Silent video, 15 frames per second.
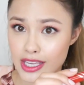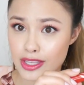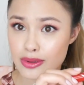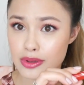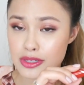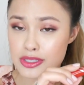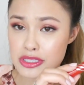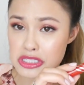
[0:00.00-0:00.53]
like you
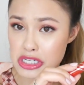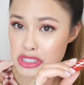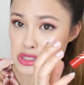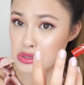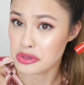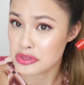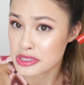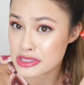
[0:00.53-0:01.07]
could just
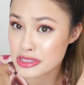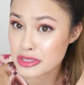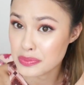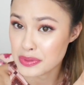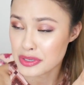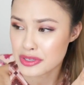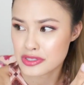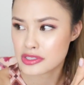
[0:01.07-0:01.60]
throw this in your
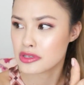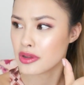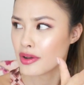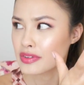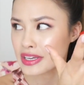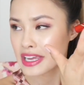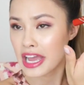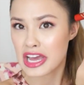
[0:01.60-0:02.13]
purse and you
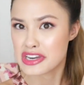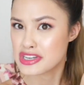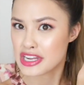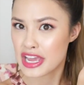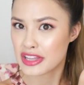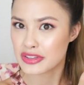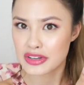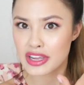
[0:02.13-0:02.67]
have like a
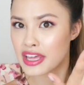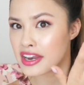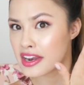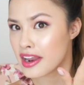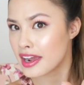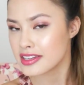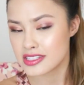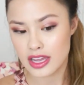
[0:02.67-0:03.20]
day look and a
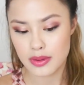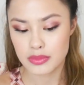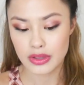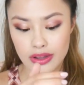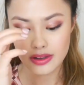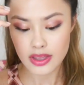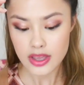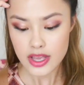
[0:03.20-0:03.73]
nighttime
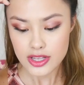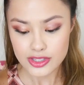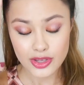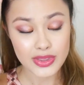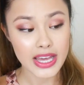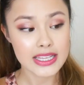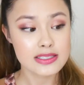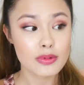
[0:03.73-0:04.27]
look.
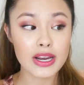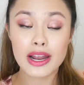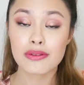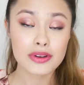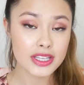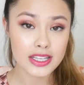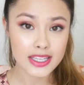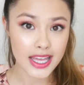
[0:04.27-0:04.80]
So that's what I
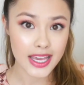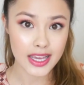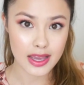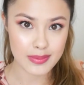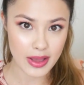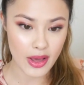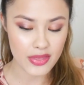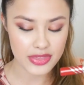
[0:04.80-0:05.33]
really like
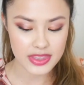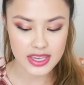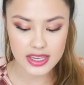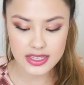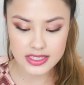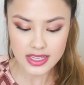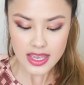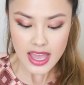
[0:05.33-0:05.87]
about
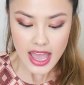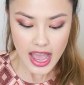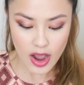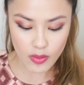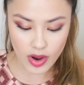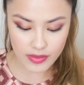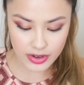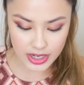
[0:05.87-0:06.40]
these.
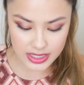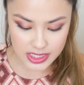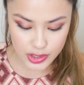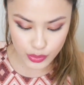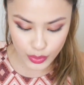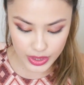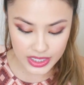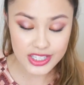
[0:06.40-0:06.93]
However,
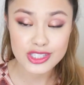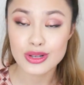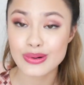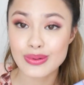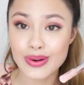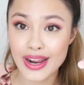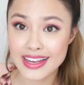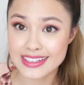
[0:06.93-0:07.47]
this one is
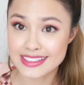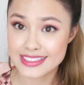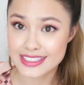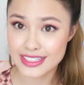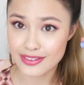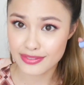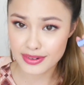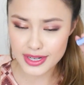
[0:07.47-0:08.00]
quite
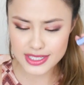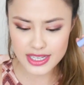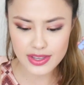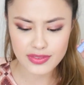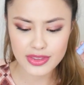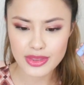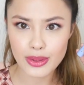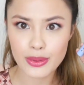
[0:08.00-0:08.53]
different,
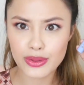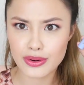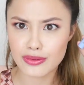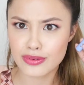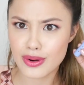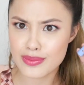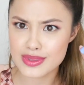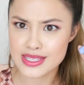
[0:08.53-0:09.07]
even though they're
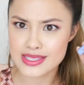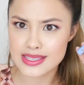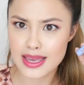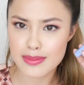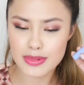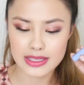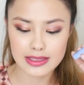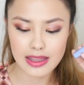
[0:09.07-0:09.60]
from the
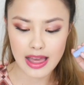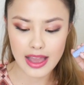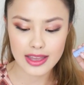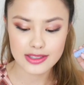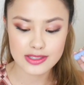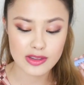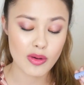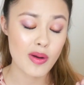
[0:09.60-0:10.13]
same line.
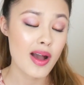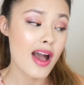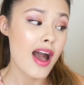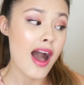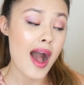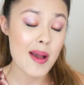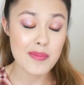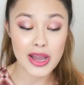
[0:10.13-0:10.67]
So
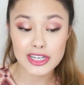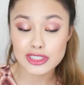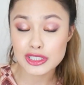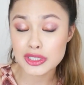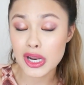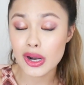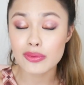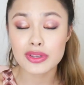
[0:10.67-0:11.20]
I'm
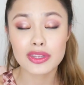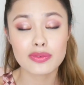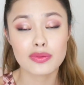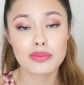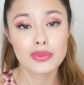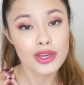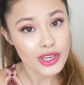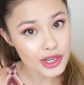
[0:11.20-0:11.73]
actually not really
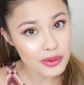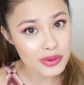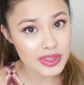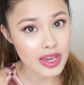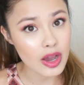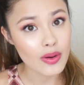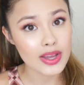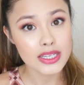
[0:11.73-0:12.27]
familiar with
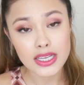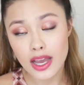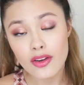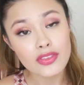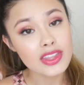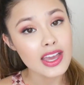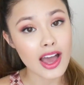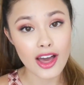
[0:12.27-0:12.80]
how any
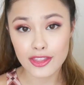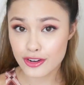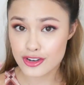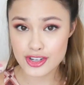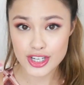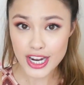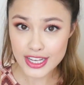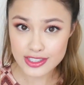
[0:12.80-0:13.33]
of the other
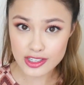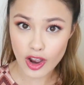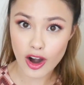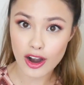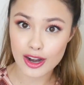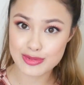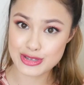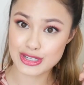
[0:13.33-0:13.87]
shades
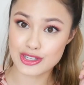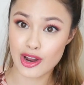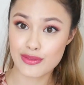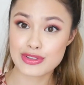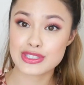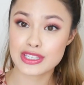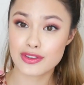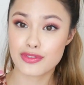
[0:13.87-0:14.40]
are. I'm just
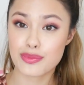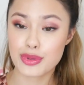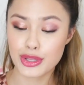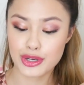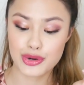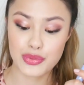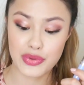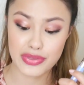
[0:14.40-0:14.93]
obviously
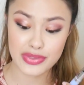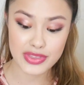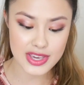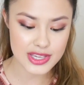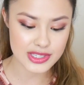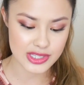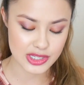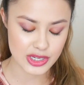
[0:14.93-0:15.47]
familiar with
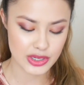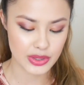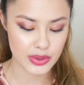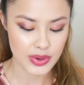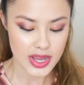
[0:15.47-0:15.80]
these two.